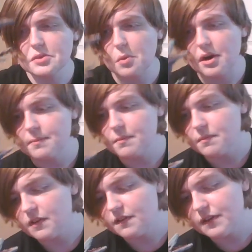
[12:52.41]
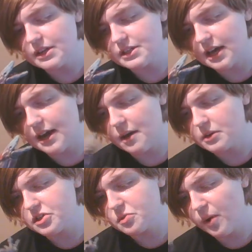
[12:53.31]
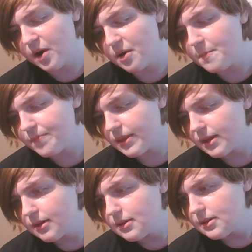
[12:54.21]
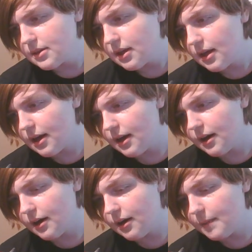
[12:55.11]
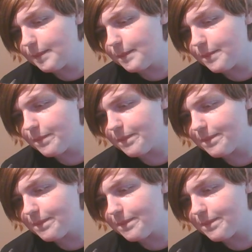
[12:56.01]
one for this guy, which is weird. Um,